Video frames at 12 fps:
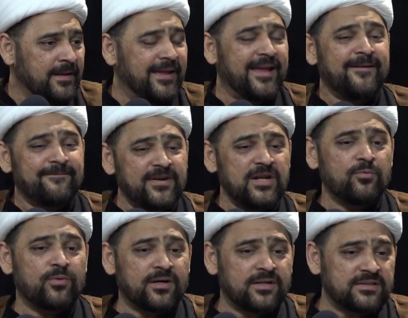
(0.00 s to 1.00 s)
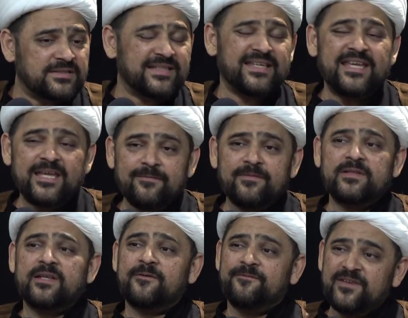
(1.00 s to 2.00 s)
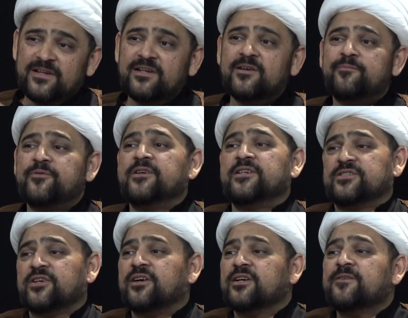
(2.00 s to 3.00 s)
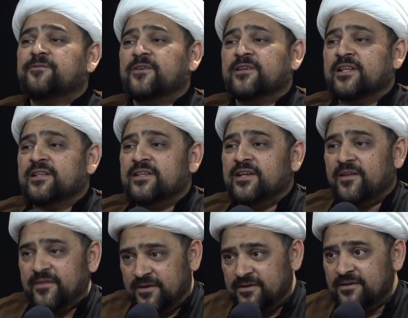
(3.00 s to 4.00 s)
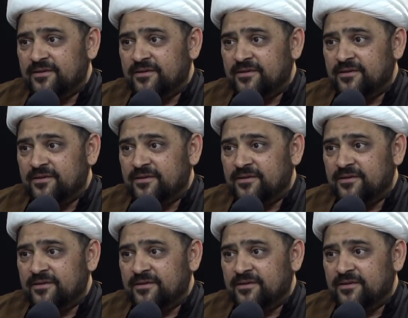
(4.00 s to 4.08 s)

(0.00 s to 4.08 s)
Everyone's, even their fingerprints are different than the other.